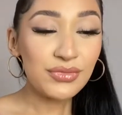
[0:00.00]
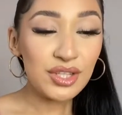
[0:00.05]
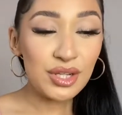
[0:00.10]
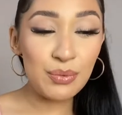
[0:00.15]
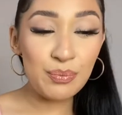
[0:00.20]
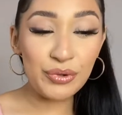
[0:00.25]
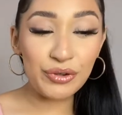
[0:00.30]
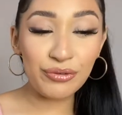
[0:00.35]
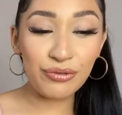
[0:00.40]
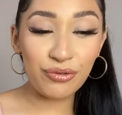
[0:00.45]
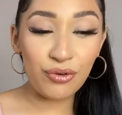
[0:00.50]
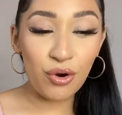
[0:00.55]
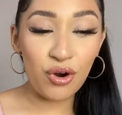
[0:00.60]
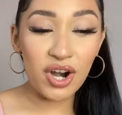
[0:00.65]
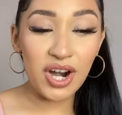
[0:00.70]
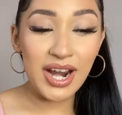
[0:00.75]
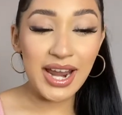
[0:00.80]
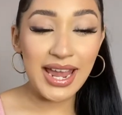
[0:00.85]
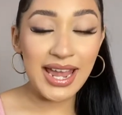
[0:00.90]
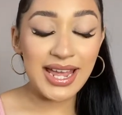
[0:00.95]
before,
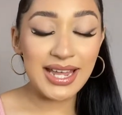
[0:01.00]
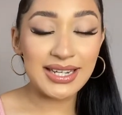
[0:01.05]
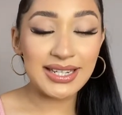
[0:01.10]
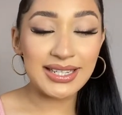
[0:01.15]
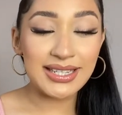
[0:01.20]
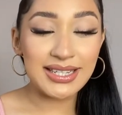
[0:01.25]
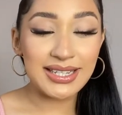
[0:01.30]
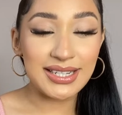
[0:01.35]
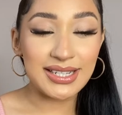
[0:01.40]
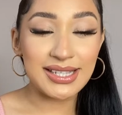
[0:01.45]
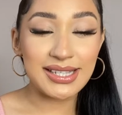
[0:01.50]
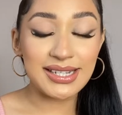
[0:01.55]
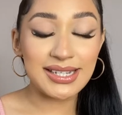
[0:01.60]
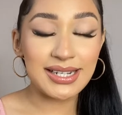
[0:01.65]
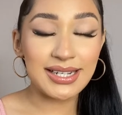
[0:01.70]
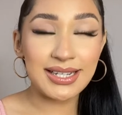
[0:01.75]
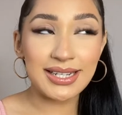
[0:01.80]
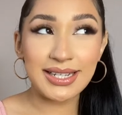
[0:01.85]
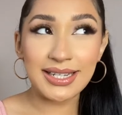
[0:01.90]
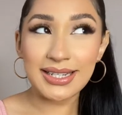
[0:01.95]
and it just
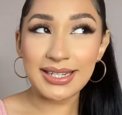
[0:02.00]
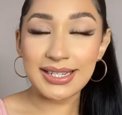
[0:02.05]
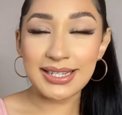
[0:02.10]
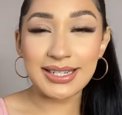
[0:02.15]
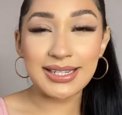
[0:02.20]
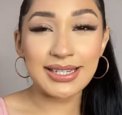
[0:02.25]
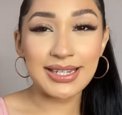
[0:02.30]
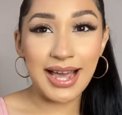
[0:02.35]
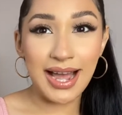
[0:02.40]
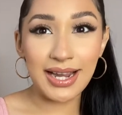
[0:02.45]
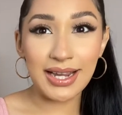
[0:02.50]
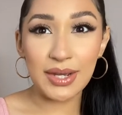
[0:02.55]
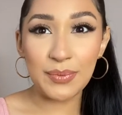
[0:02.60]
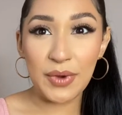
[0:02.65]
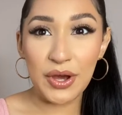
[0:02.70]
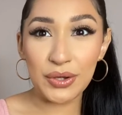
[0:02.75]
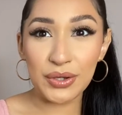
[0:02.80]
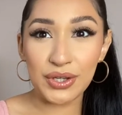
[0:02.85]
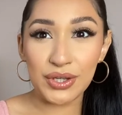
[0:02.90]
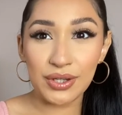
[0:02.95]
did not come
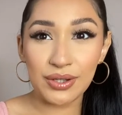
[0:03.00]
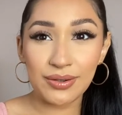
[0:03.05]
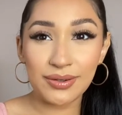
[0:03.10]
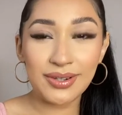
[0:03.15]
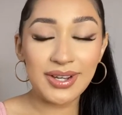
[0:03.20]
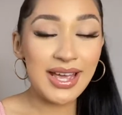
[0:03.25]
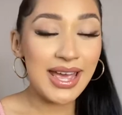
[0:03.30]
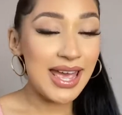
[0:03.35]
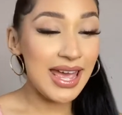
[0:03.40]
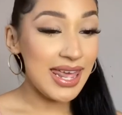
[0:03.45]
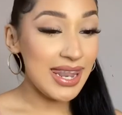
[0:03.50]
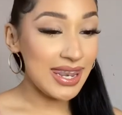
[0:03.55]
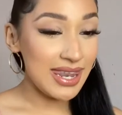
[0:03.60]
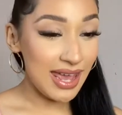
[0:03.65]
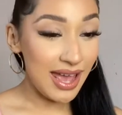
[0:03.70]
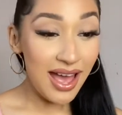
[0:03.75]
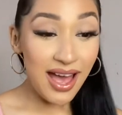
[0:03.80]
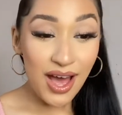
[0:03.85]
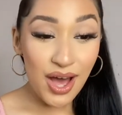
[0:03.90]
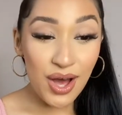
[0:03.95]
out cute. And
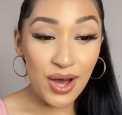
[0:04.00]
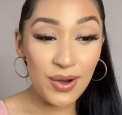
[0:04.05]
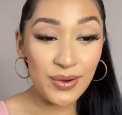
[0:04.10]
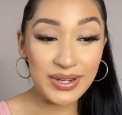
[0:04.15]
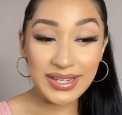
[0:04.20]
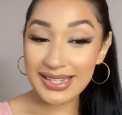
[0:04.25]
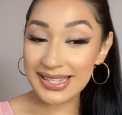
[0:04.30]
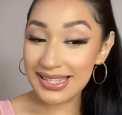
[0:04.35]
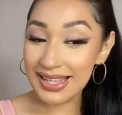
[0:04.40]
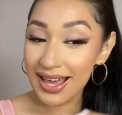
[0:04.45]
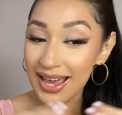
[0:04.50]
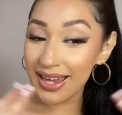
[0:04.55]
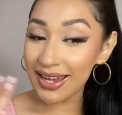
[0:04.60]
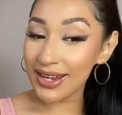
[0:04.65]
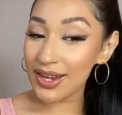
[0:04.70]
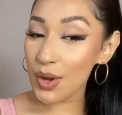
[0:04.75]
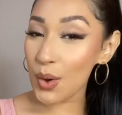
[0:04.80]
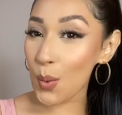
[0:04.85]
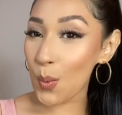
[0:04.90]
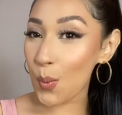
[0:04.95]
now it's like
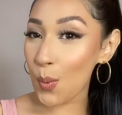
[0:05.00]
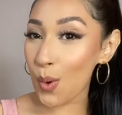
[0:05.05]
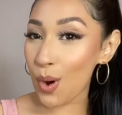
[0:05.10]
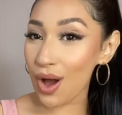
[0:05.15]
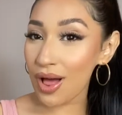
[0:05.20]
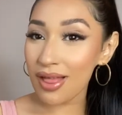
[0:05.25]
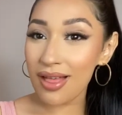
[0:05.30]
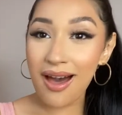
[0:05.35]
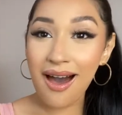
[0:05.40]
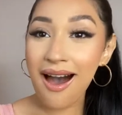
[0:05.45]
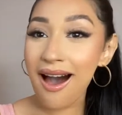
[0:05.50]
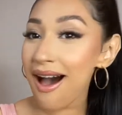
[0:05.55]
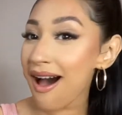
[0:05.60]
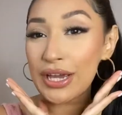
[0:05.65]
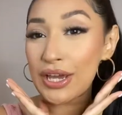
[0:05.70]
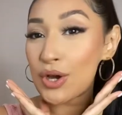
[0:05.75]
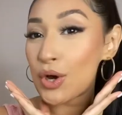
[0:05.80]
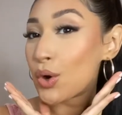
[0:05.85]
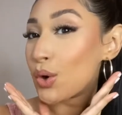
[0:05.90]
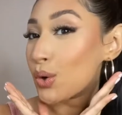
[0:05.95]
voila.
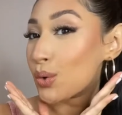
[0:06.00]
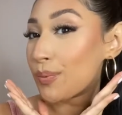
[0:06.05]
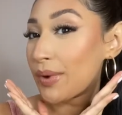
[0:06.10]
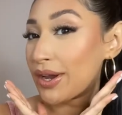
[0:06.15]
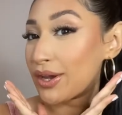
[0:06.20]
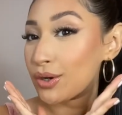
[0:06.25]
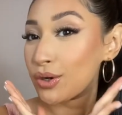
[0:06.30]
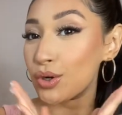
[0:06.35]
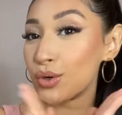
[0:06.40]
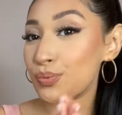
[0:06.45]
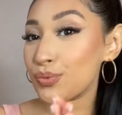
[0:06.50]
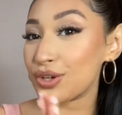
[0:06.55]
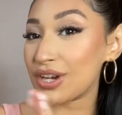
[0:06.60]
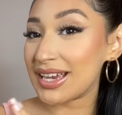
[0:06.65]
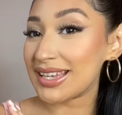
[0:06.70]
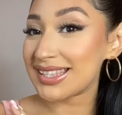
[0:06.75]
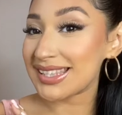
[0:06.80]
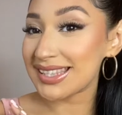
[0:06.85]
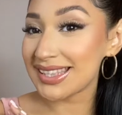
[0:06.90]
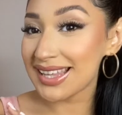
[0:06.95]
I hope you
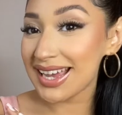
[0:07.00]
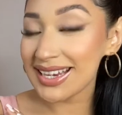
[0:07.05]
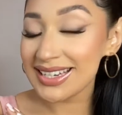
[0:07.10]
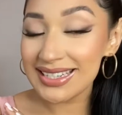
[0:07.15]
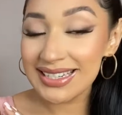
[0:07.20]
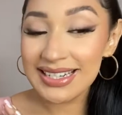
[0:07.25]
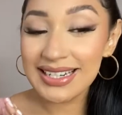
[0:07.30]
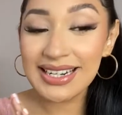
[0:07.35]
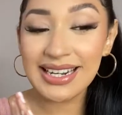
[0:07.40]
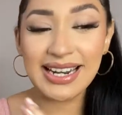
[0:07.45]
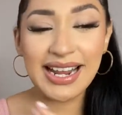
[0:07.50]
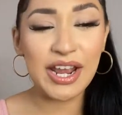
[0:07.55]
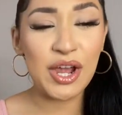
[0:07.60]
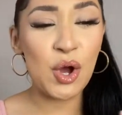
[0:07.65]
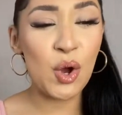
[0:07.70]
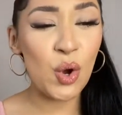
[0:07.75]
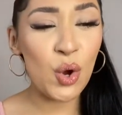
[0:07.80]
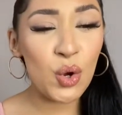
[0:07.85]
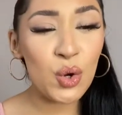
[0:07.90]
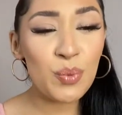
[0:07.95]
guys liked it, and I
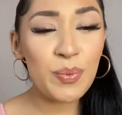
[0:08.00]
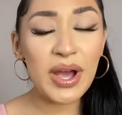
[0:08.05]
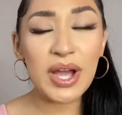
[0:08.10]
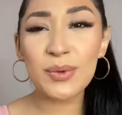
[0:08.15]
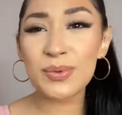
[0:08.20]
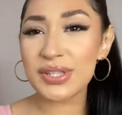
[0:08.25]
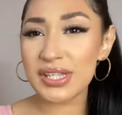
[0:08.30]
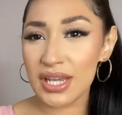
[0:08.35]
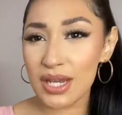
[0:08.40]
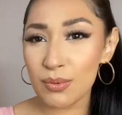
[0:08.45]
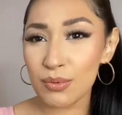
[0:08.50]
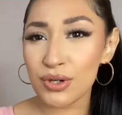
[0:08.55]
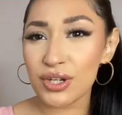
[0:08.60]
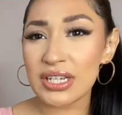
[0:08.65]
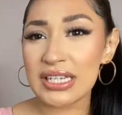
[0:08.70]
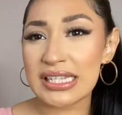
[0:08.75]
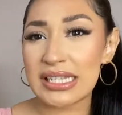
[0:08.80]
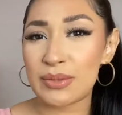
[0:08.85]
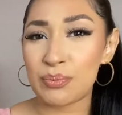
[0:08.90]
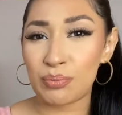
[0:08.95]
hope I was able to
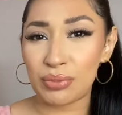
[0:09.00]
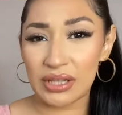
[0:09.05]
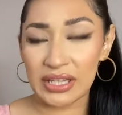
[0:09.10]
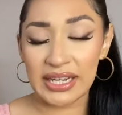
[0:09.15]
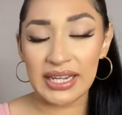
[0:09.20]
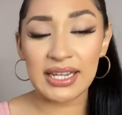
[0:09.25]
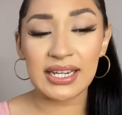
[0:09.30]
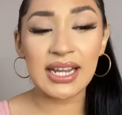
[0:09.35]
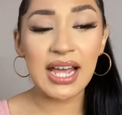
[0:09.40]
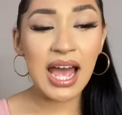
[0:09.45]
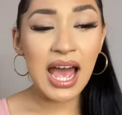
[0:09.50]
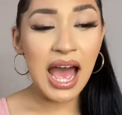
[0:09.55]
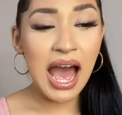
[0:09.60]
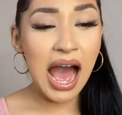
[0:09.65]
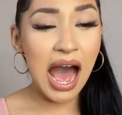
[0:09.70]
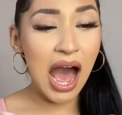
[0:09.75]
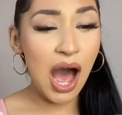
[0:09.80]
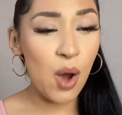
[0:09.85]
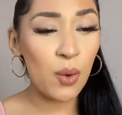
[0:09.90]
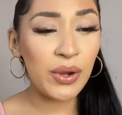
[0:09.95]
explain
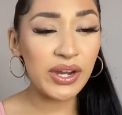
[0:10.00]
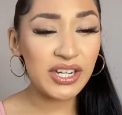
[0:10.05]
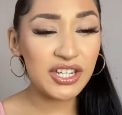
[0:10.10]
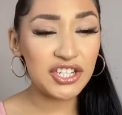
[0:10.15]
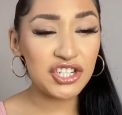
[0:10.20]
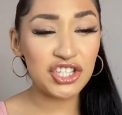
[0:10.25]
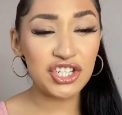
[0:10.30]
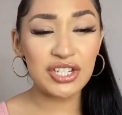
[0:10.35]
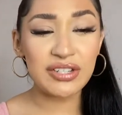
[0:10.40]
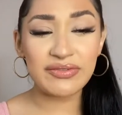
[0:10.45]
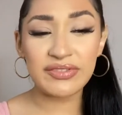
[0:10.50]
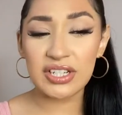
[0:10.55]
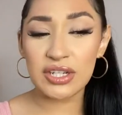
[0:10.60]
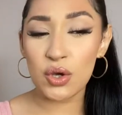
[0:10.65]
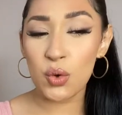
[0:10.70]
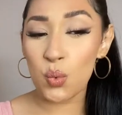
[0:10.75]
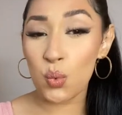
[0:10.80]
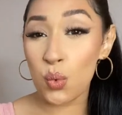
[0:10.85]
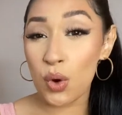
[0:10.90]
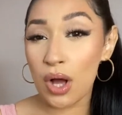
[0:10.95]
how I achieved it
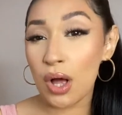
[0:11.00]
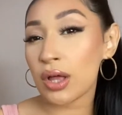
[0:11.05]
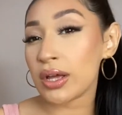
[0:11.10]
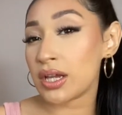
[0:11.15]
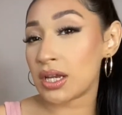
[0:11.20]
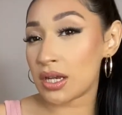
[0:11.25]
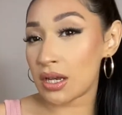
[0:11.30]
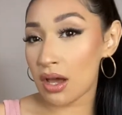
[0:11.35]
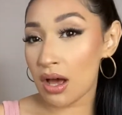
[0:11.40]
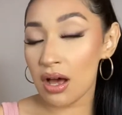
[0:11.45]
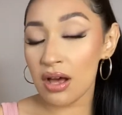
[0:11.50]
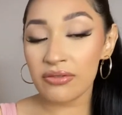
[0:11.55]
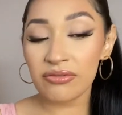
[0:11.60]
well enough.